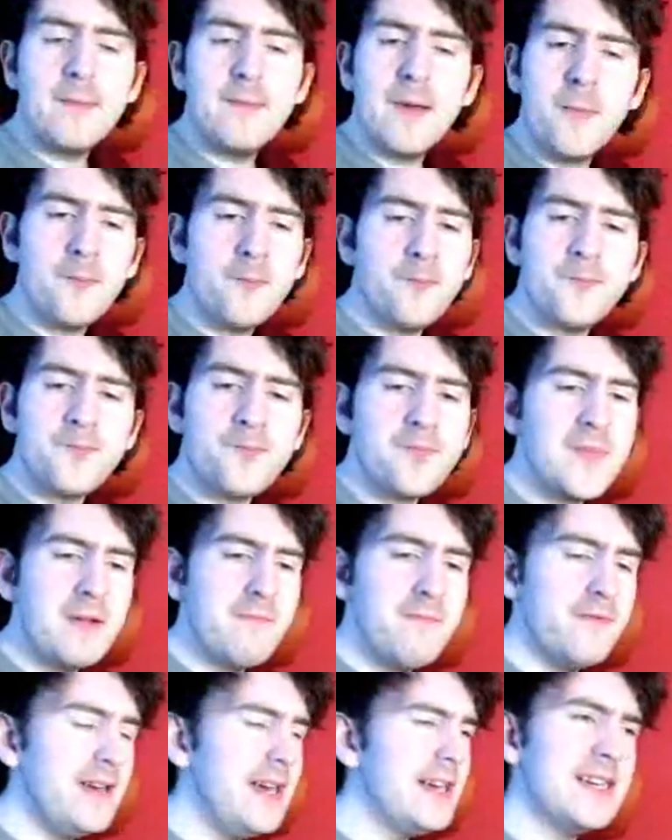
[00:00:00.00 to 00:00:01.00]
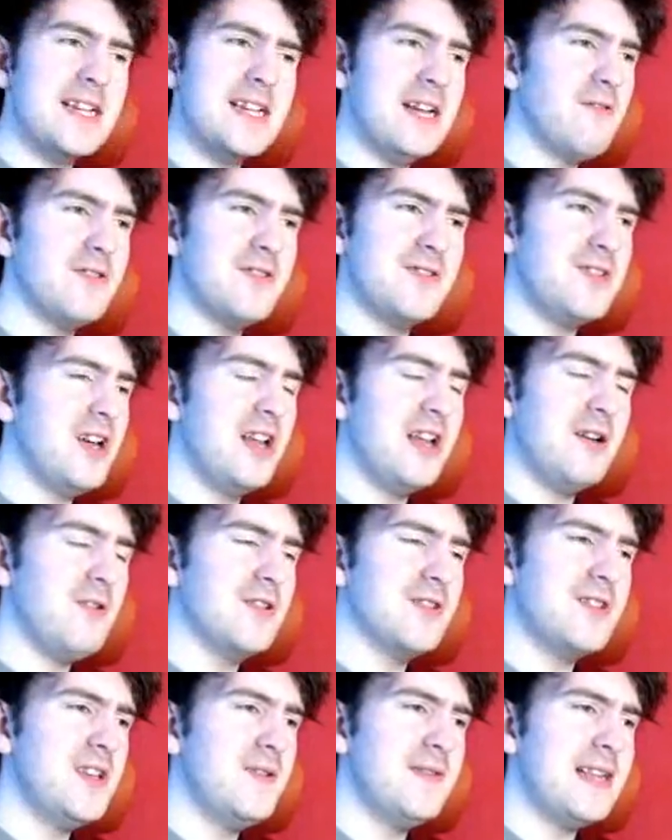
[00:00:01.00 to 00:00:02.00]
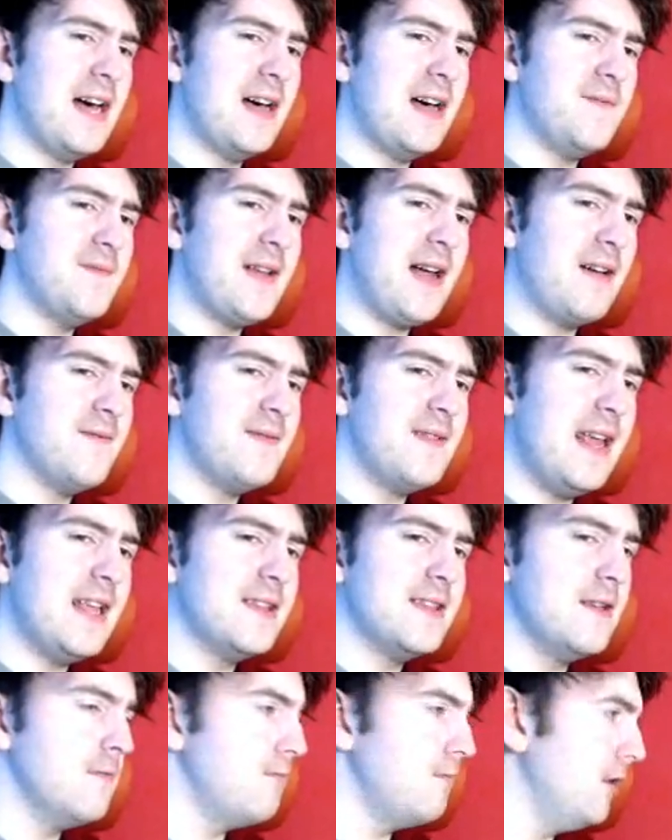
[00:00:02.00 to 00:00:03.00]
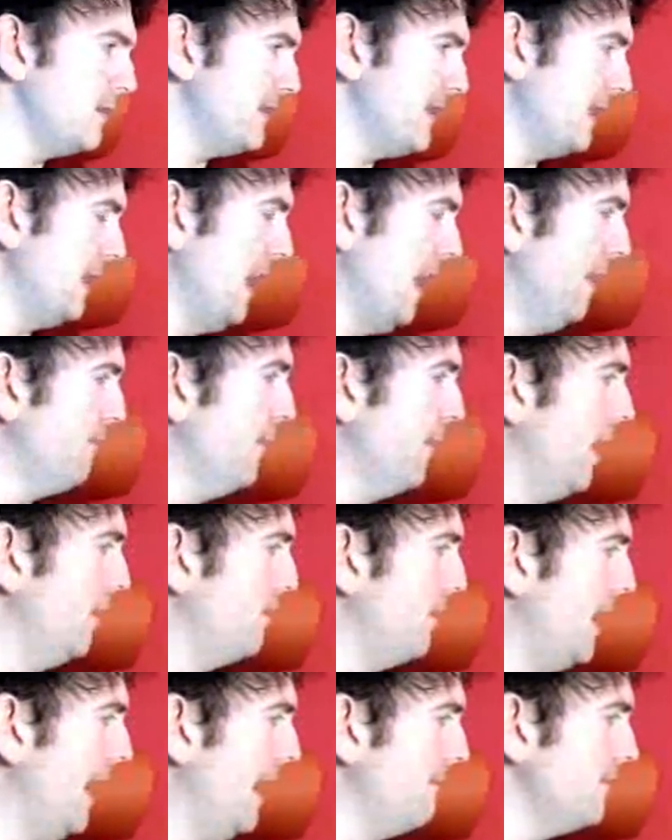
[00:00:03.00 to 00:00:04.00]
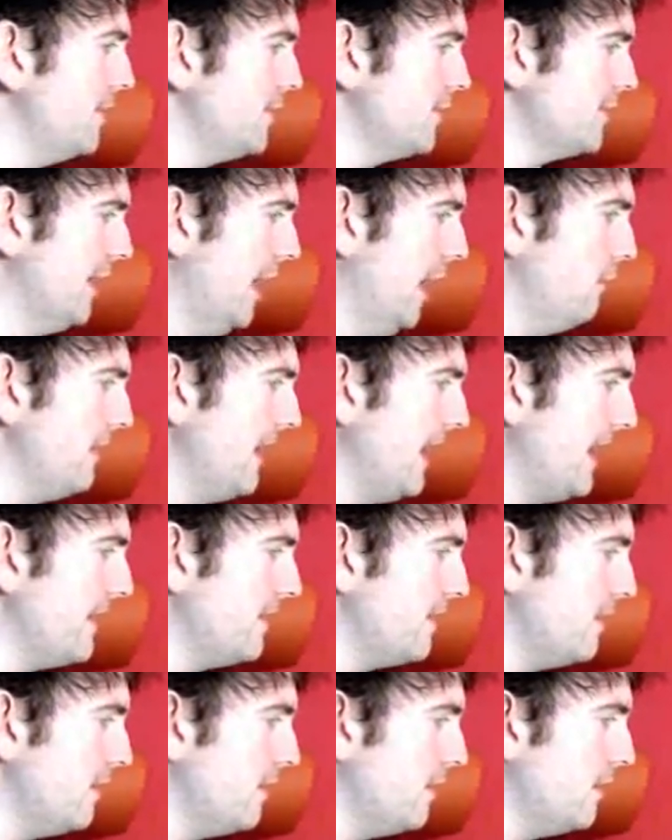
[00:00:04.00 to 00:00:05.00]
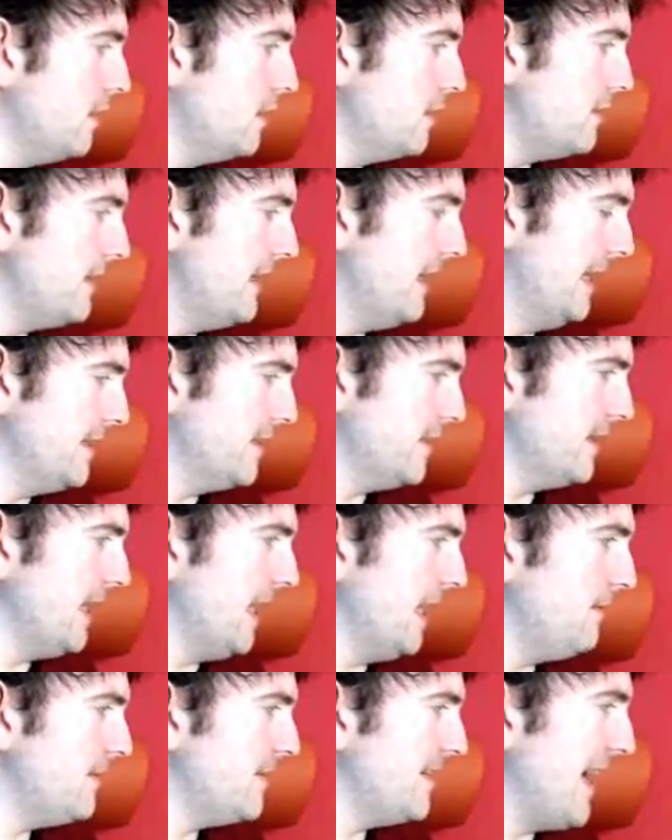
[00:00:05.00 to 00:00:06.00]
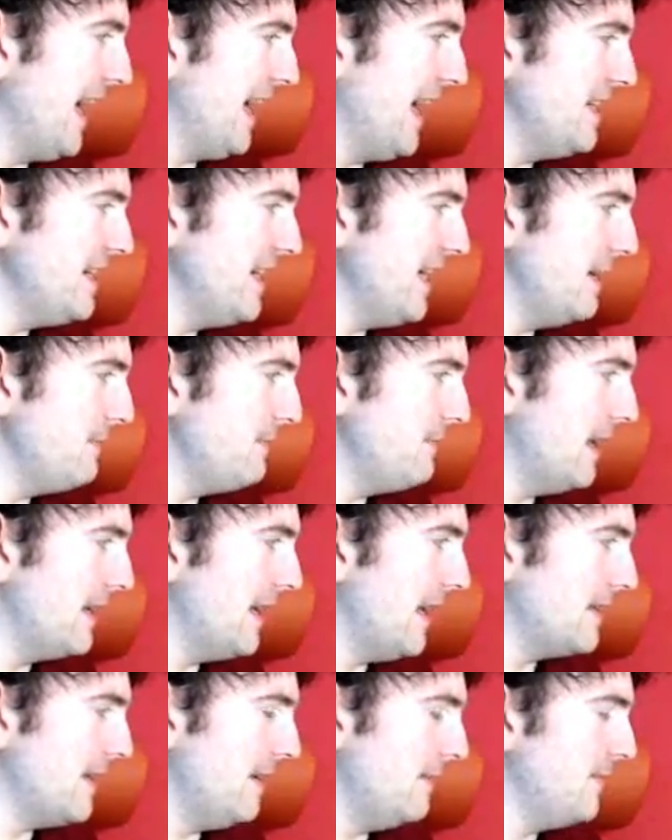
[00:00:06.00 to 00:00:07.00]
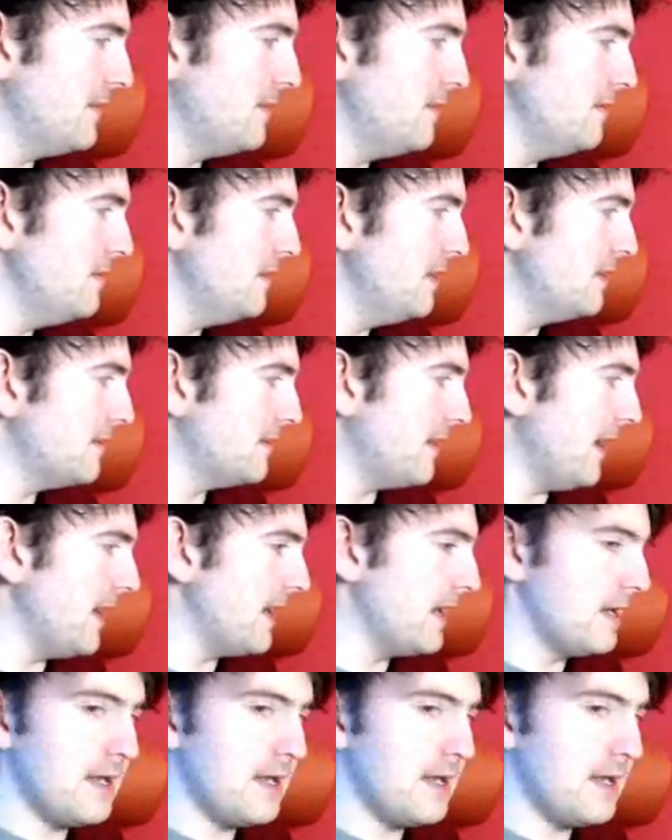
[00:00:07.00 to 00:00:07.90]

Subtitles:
But they really don't know what to do with that theatre. Well, because they can't put a permanent show in. They have to keep changing it nowadays. It's like, for goodness sake.